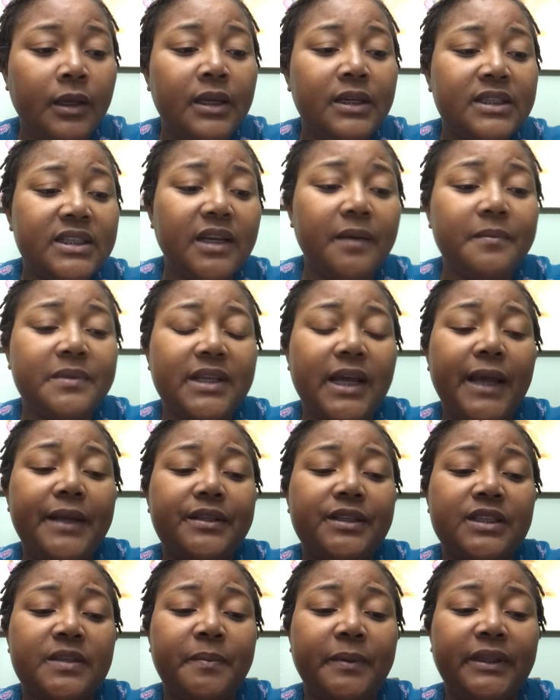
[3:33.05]
Some
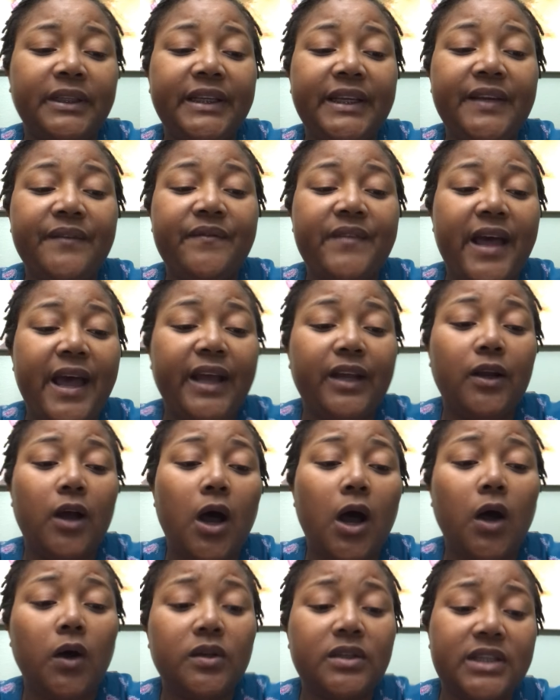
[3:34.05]
scientists believe that
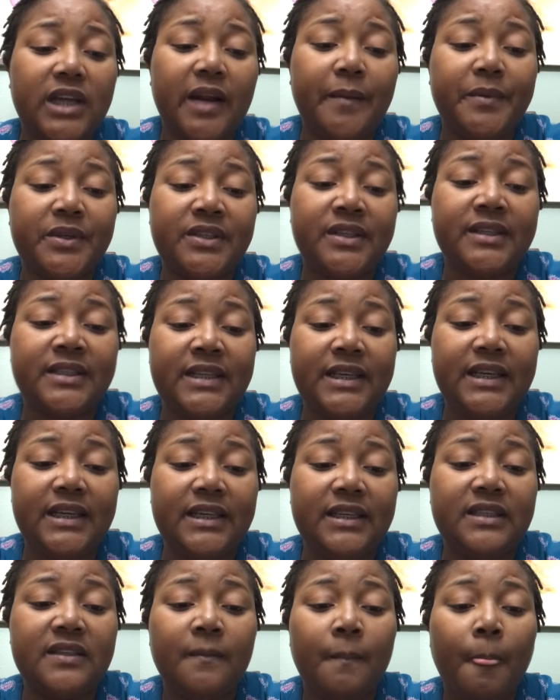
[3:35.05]
Alzheimer's
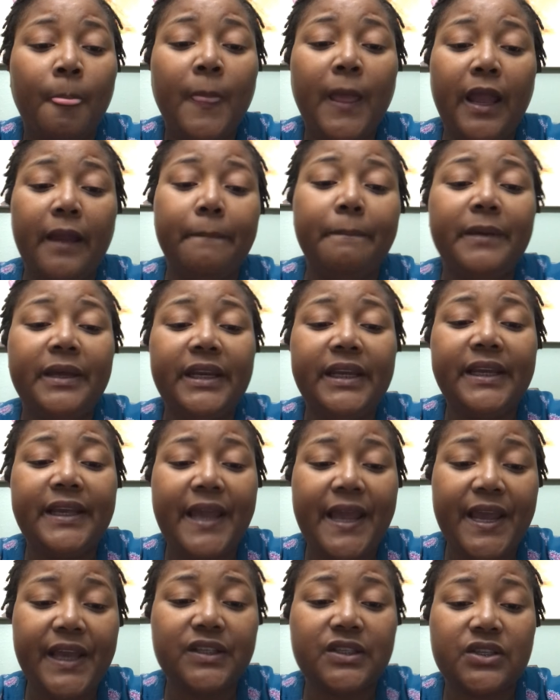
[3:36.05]
disease and many
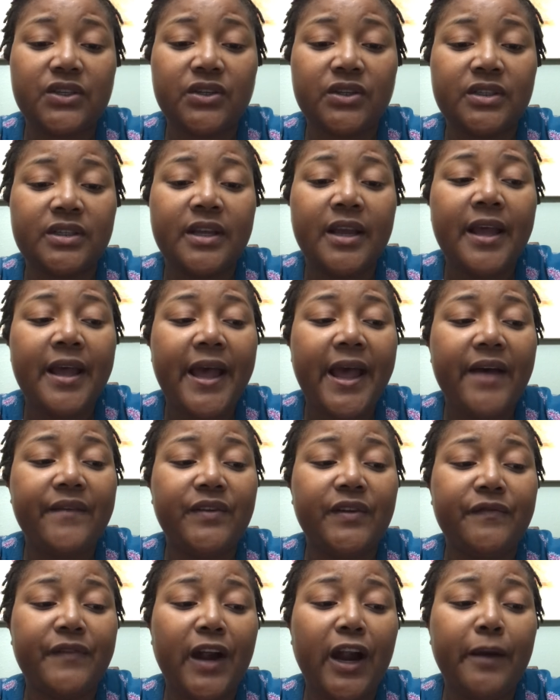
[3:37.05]
cancers have
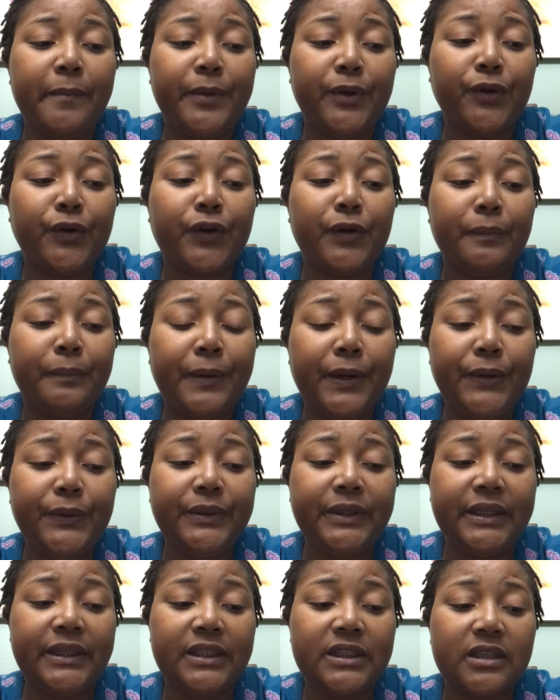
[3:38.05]
environmental
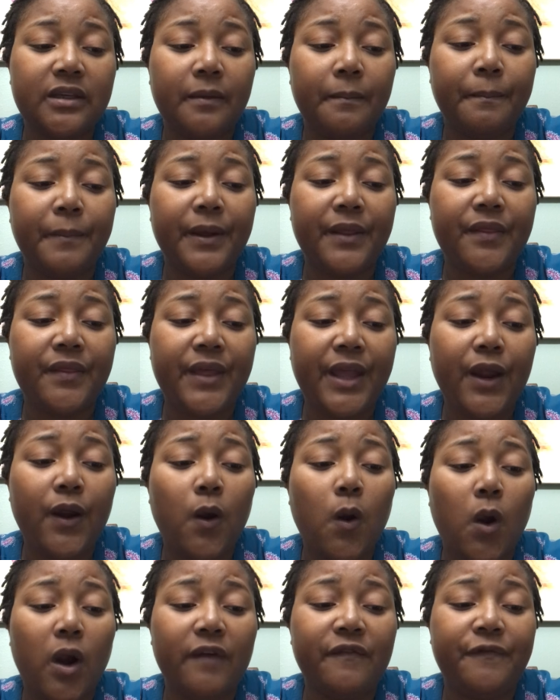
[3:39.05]
components, but there
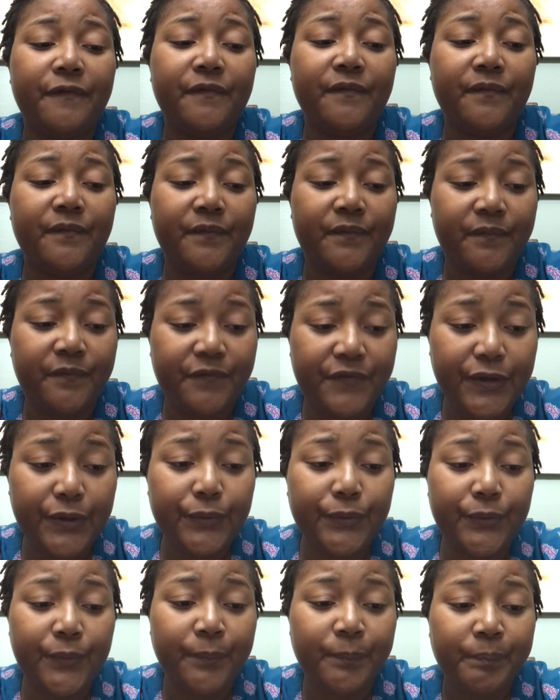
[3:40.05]
are
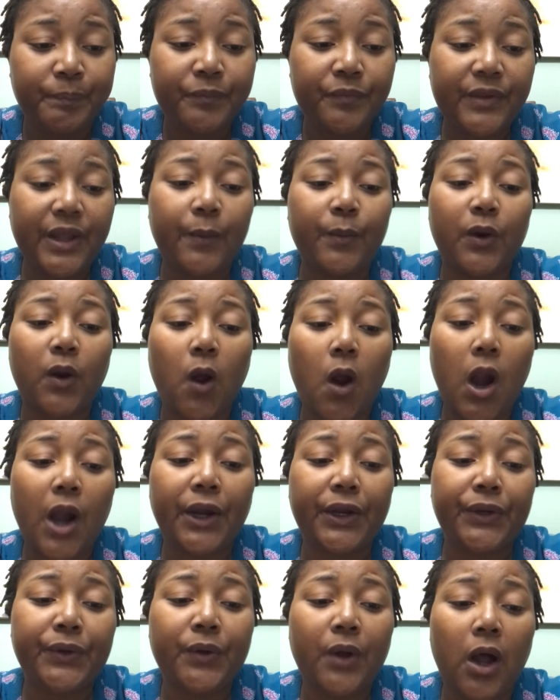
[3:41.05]
few that would
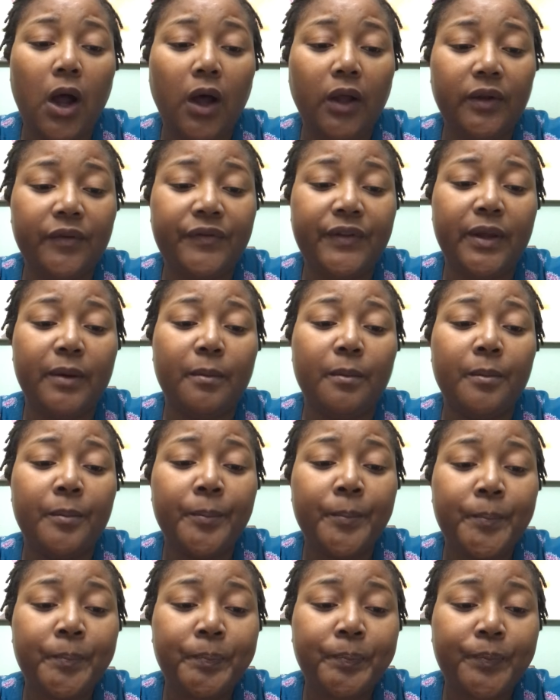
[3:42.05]
argue all of them
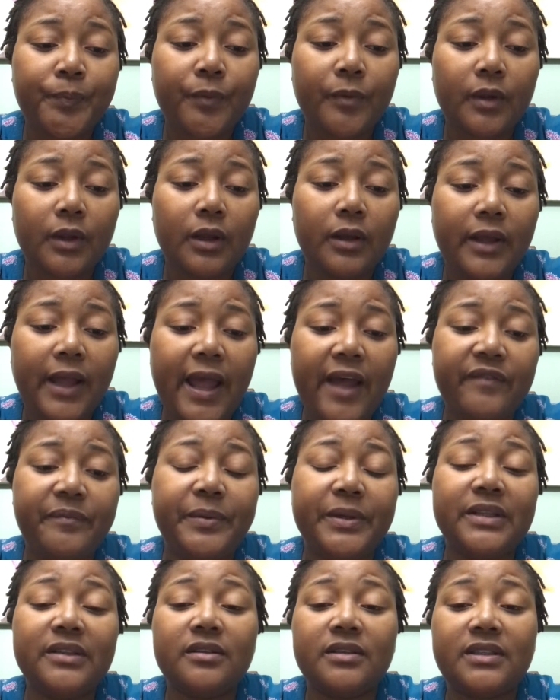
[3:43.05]
have
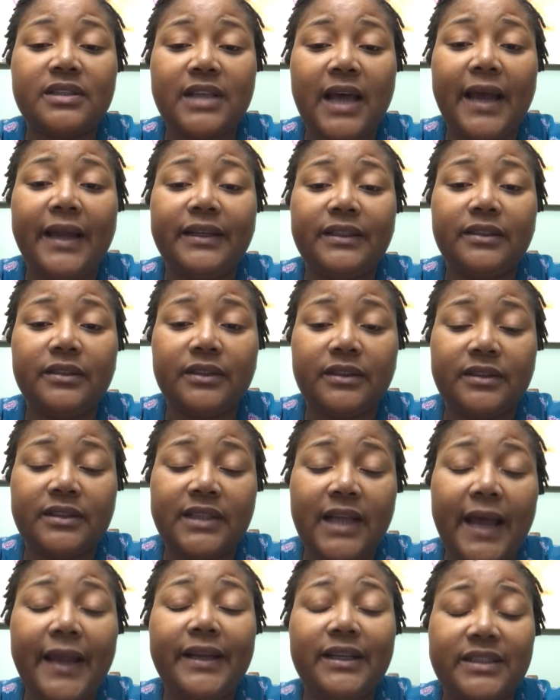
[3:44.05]
been
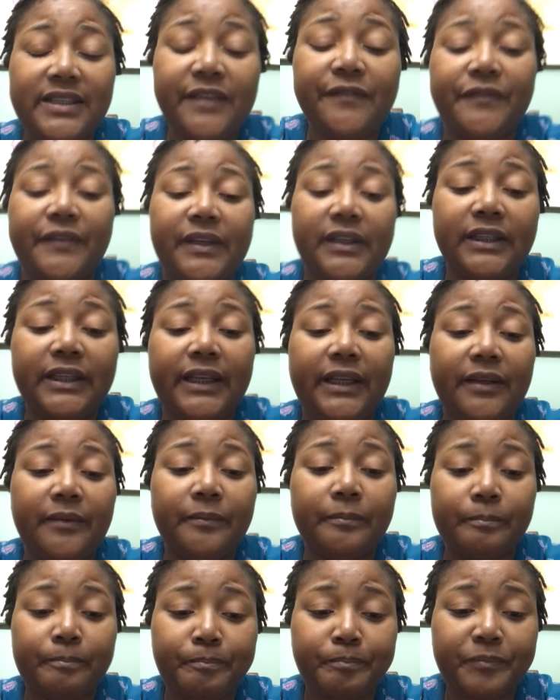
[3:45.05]

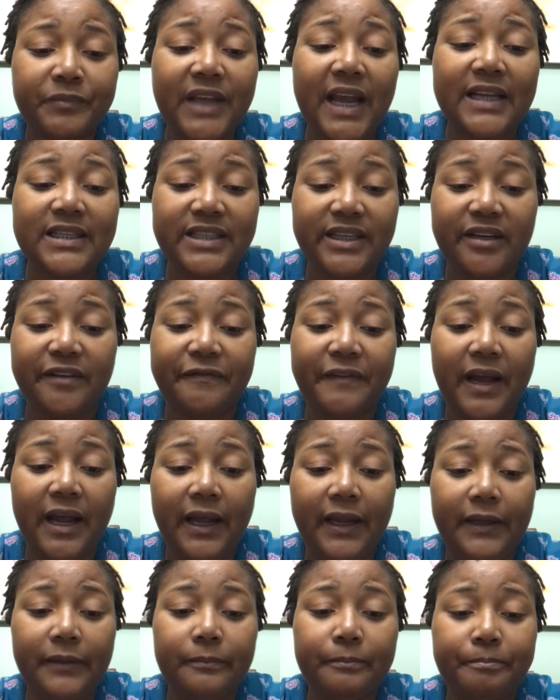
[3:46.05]
scientifically
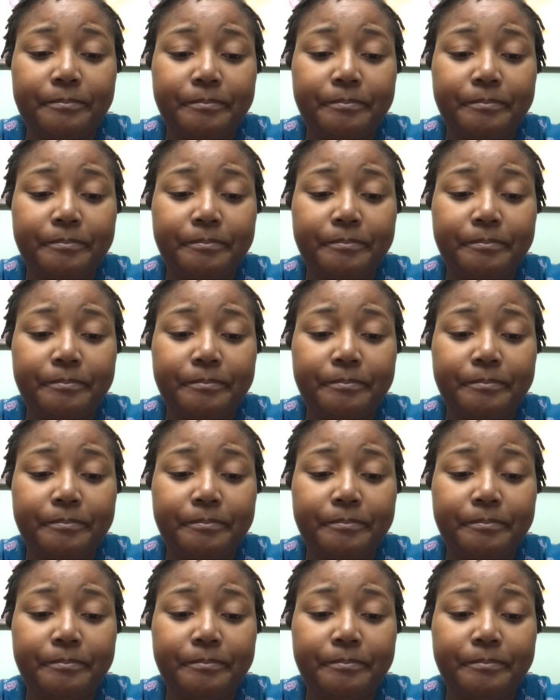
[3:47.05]
identified.